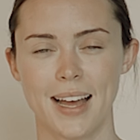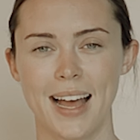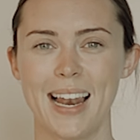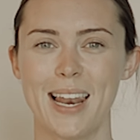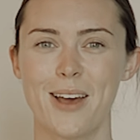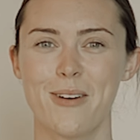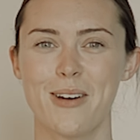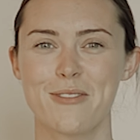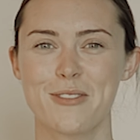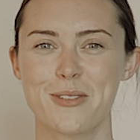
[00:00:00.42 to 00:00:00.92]

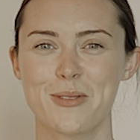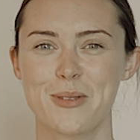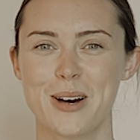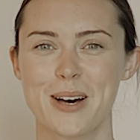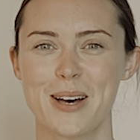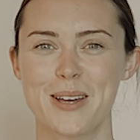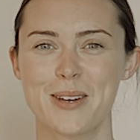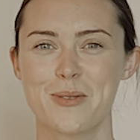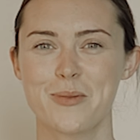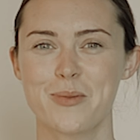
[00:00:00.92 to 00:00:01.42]
Hello
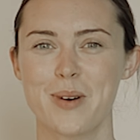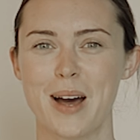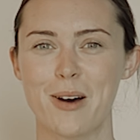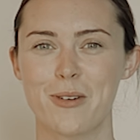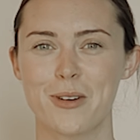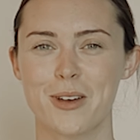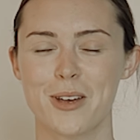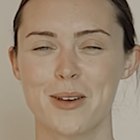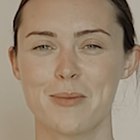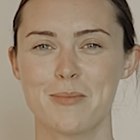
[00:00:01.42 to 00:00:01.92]
everyone,
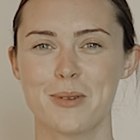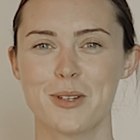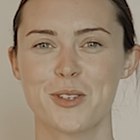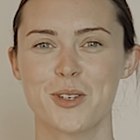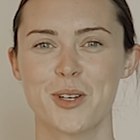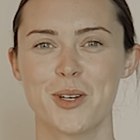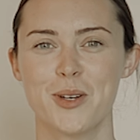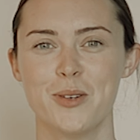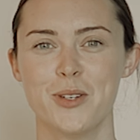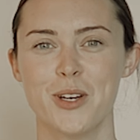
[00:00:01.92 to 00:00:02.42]
welcome
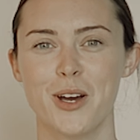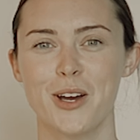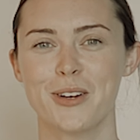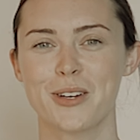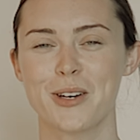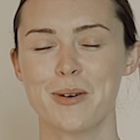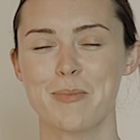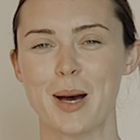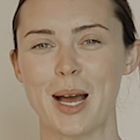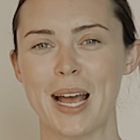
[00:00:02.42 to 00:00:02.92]
to
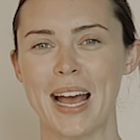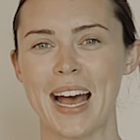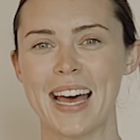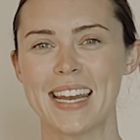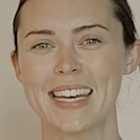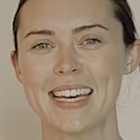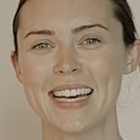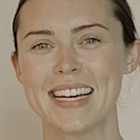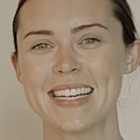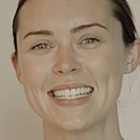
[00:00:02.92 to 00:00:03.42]
Yoga by
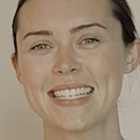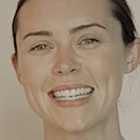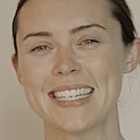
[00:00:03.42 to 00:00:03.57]
Hannah.